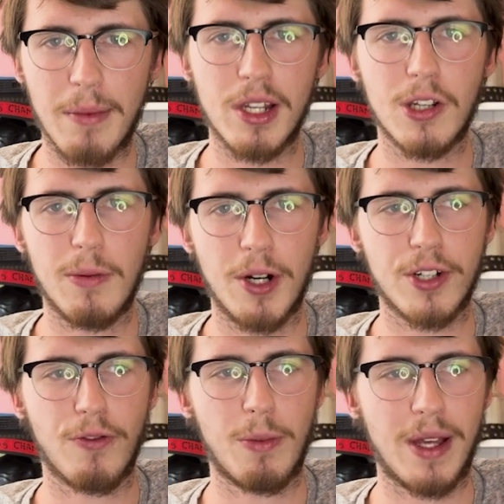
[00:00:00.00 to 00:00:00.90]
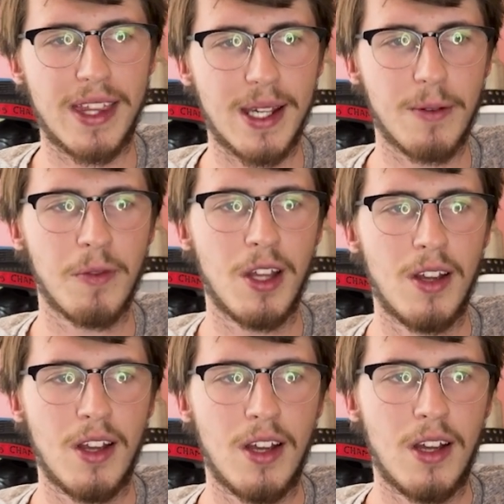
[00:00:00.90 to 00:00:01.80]
be too much for him. I think
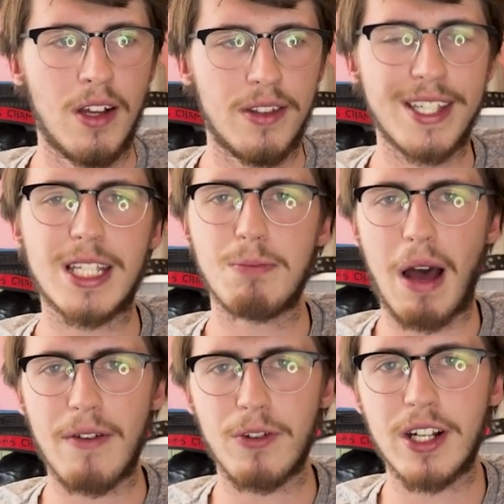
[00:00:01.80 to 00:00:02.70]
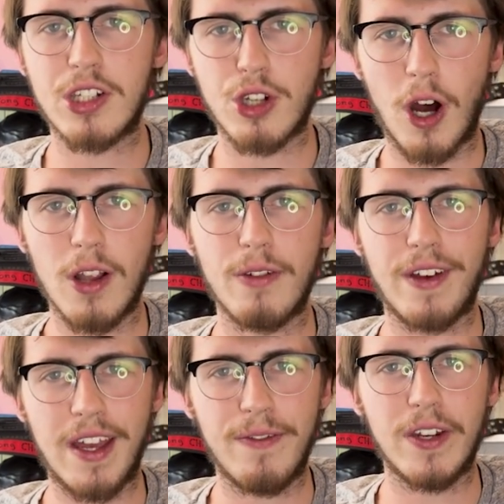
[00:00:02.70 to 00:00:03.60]
the smothering style of
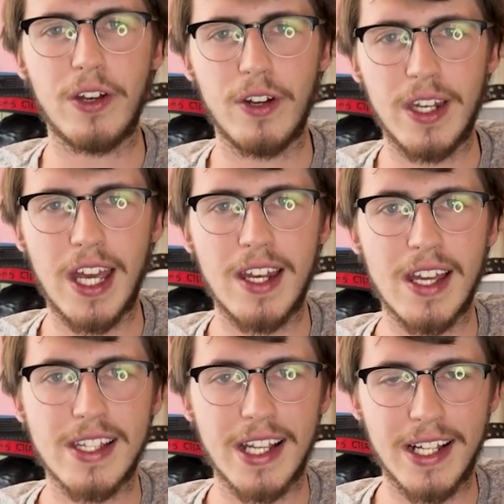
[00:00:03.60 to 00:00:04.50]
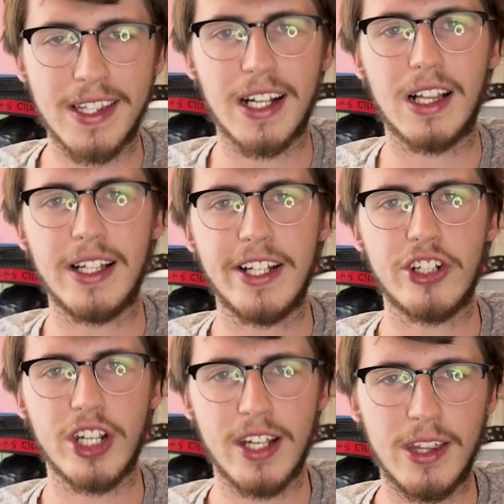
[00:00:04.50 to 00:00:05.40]
Anthony Hernandez in the
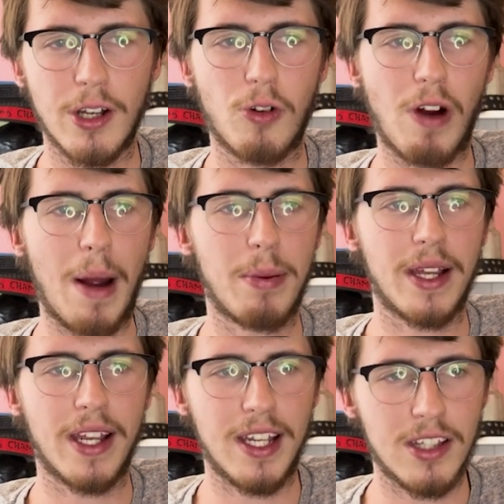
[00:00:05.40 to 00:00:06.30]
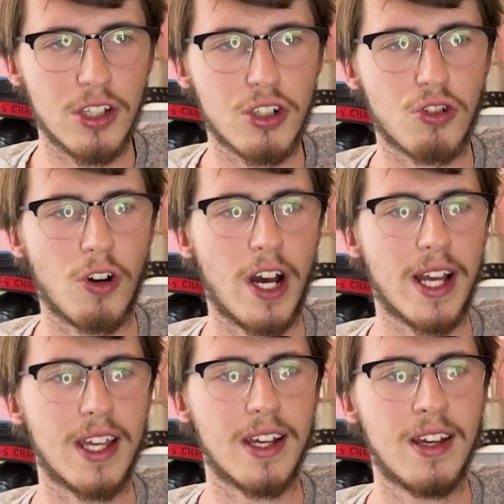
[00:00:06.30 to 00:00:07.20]
clinch, in the grappling, in the
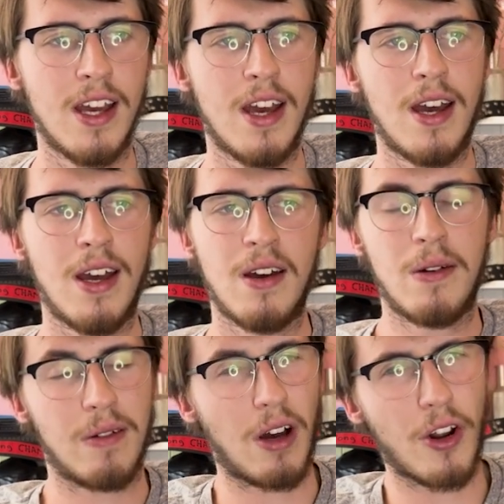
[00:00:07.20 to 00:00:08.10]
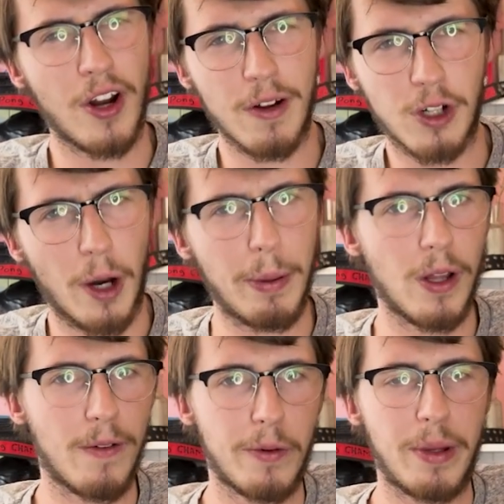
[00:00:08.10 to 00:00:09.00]
striking. I don't know if
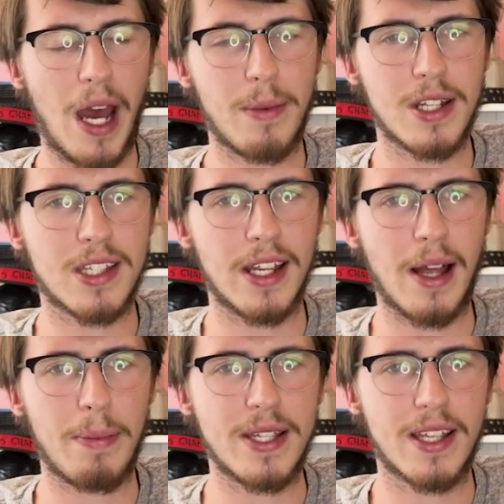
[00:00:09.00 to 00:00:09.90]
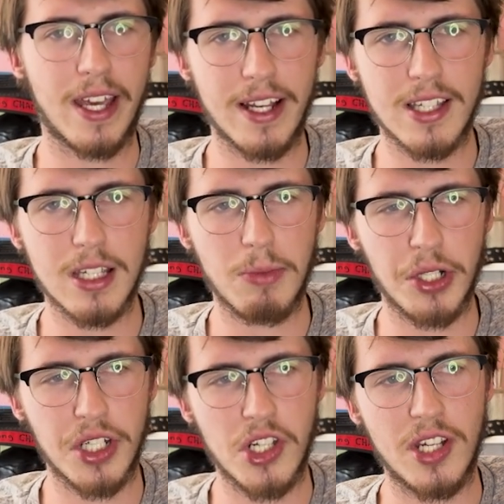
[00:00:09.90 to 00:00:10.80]
Kopylov will be able to set up his kicks as
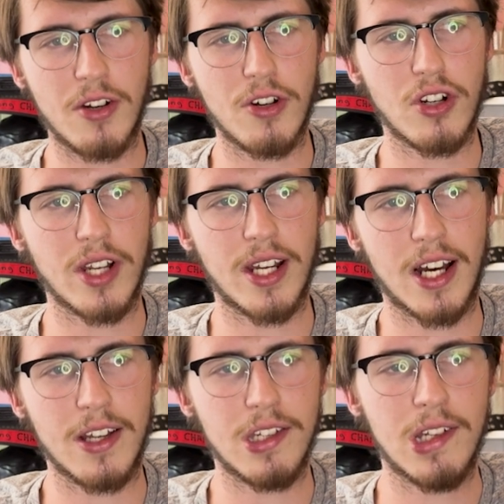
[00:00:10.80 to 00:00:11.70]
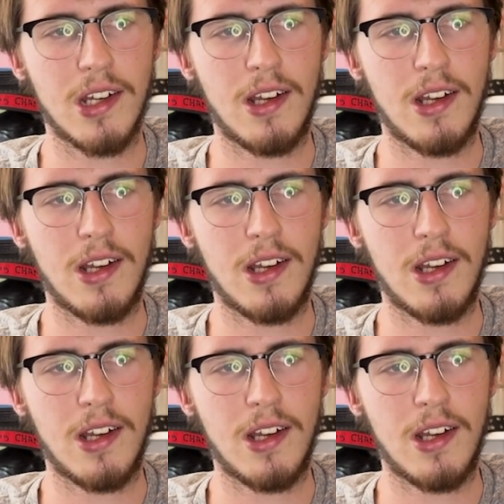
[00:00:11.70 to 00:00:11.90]
much as he usually does.